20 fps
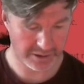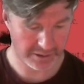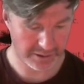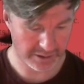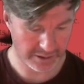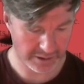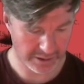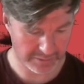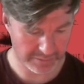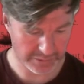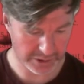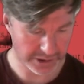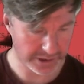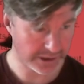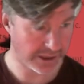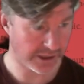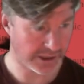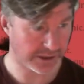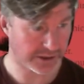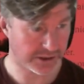On my
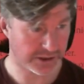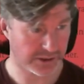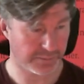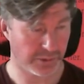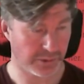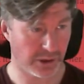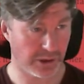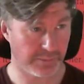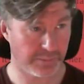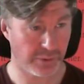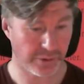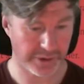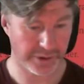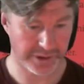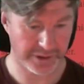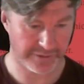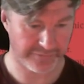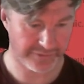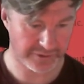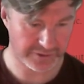next bullet point,
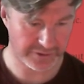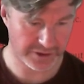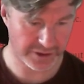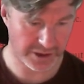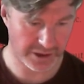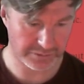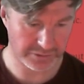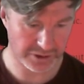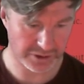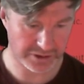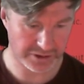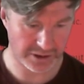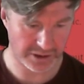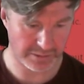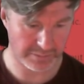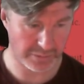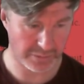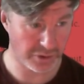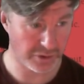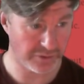if I do, I'm just going to
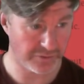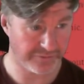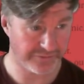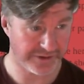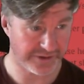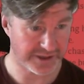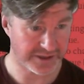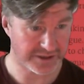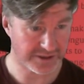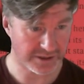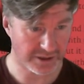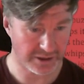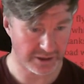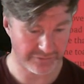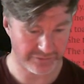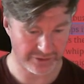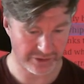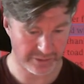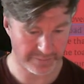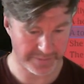move this over
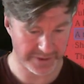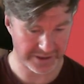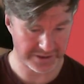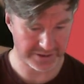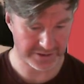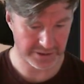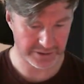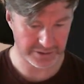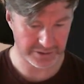a bit so you